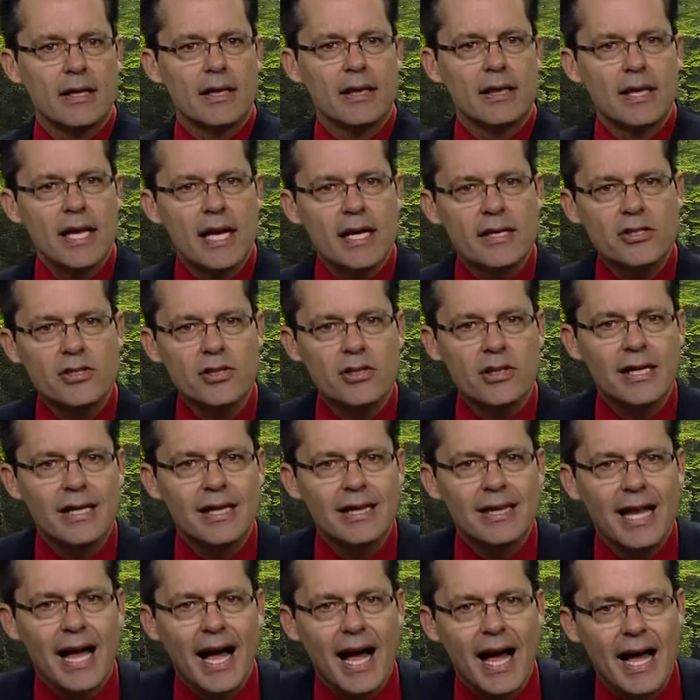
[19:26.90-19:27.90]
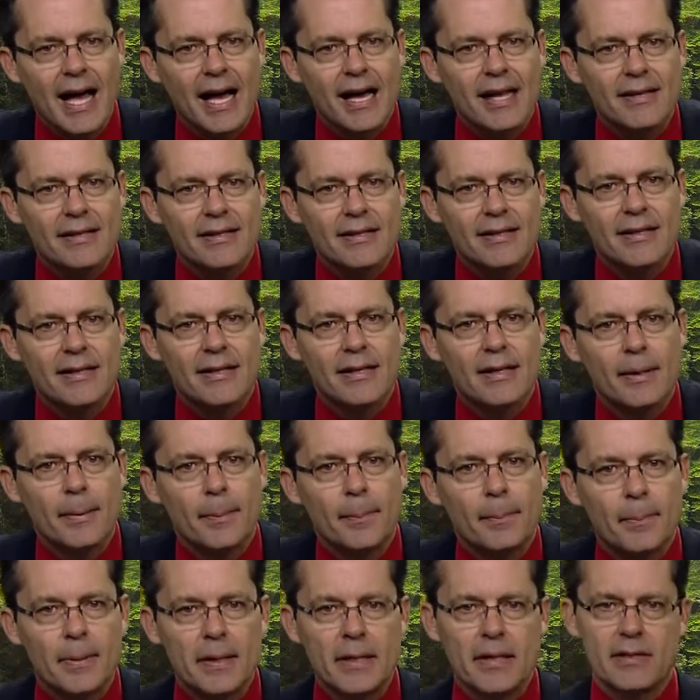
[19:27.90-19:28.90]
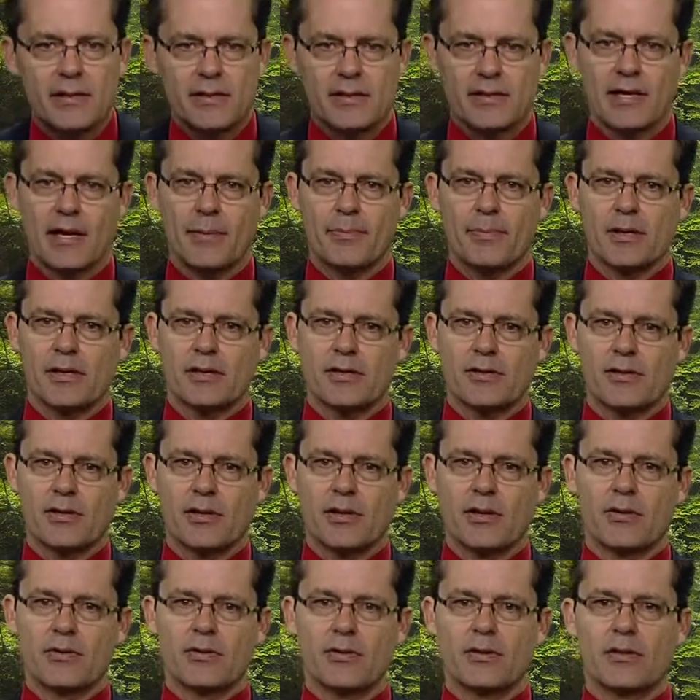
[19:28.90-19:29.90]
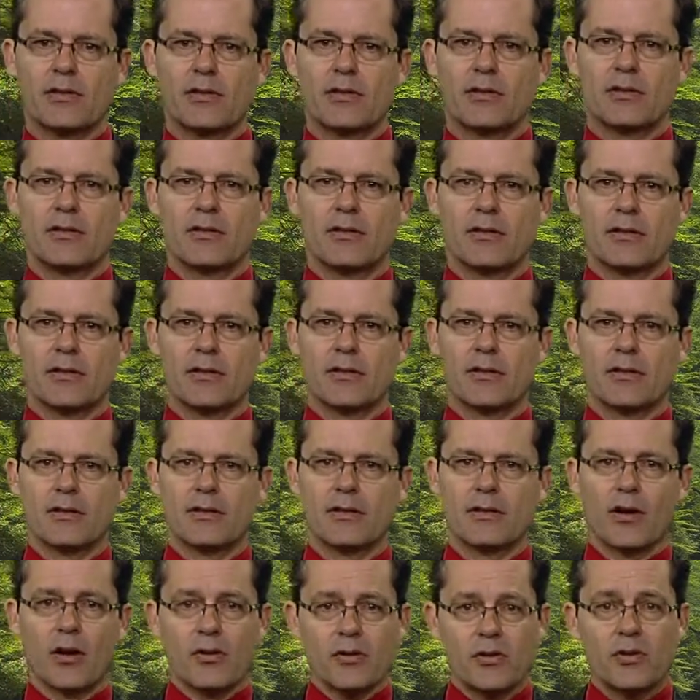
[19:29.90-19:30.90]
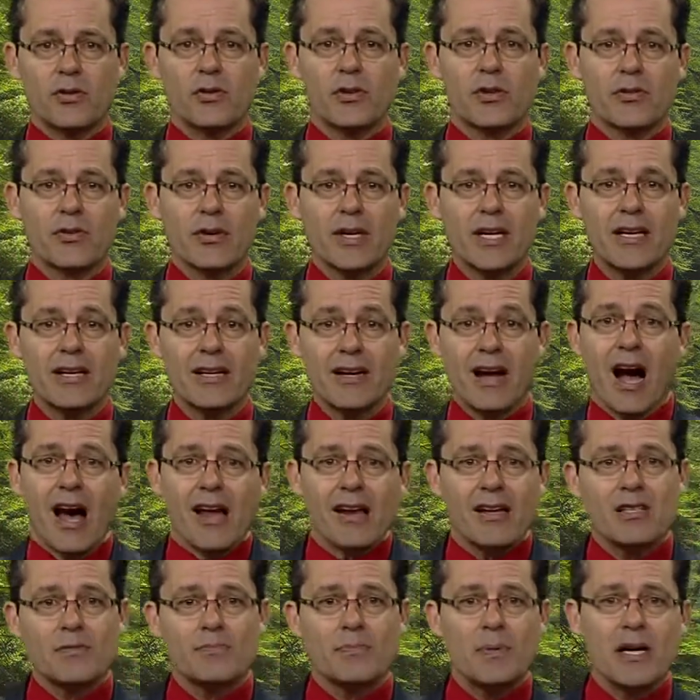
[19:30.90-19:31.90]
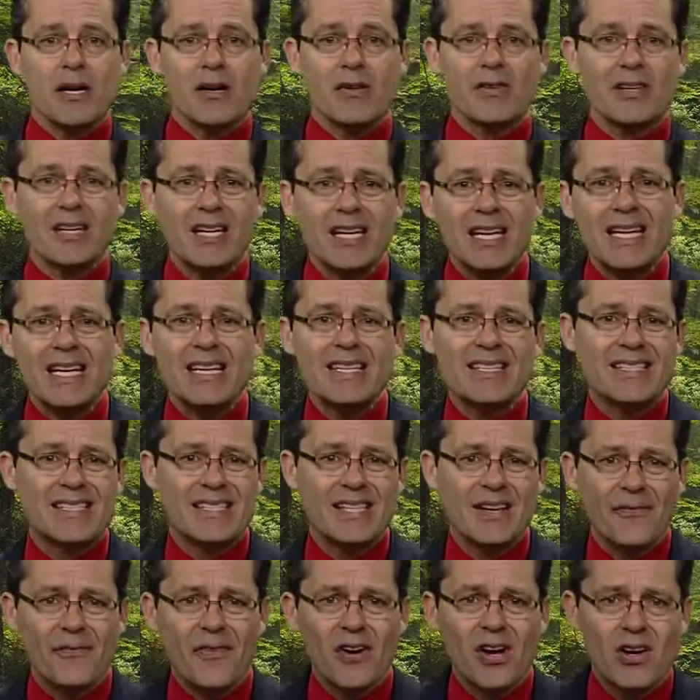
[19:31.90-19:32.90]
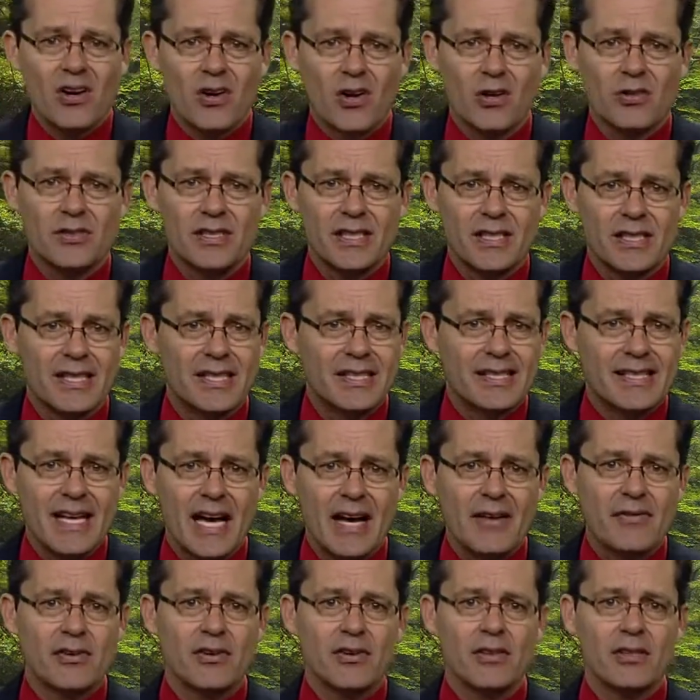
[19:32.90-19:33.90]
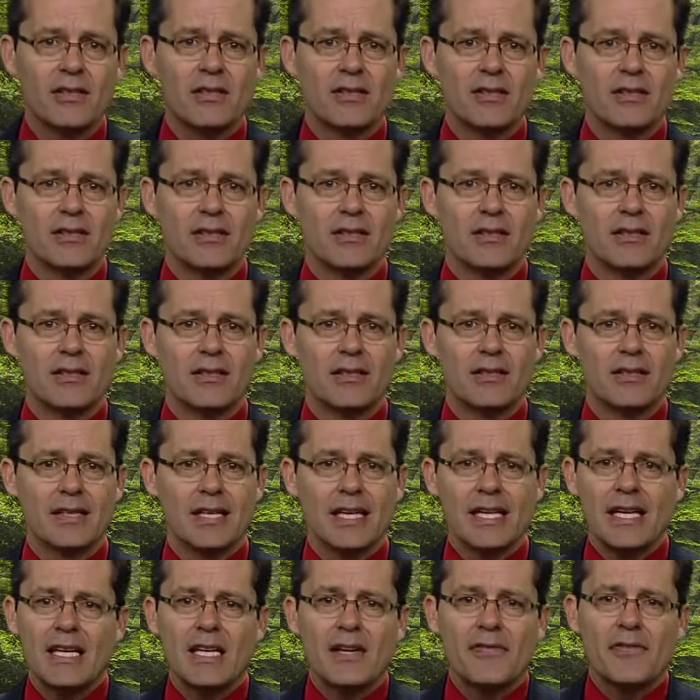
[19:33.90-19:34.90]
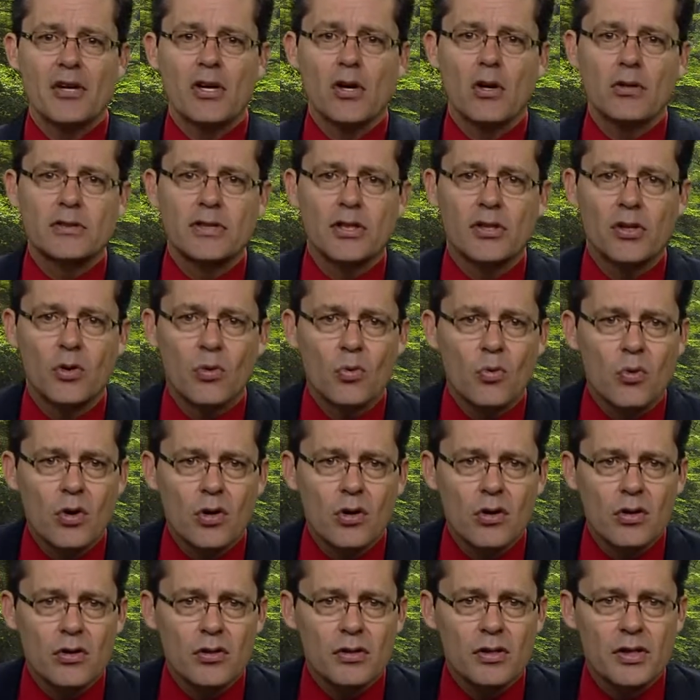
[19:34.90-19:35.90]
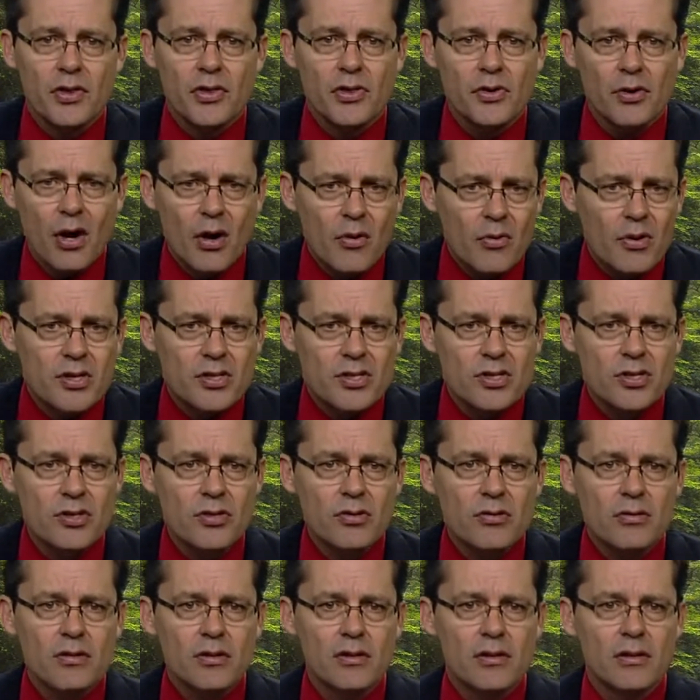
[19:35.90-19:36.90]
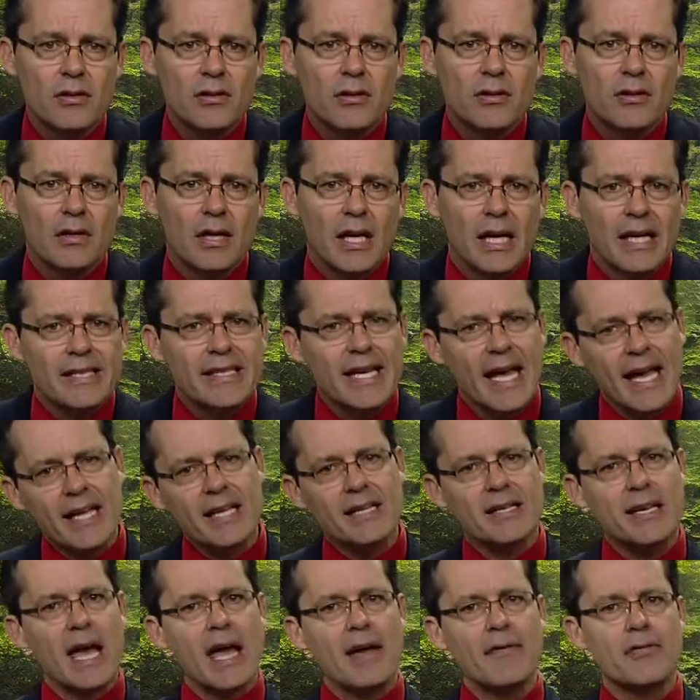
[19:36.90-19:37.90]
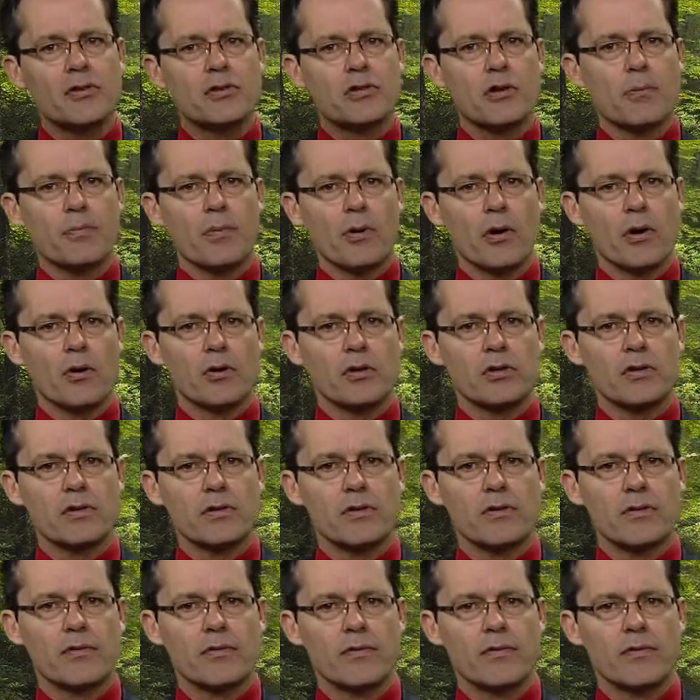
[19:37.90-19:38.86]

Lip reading: Let your Goliath be a stepping stone. Don't you agree? God is bigger than any difficulty the devil, any difficulty the world can throw at you. Take David's approach.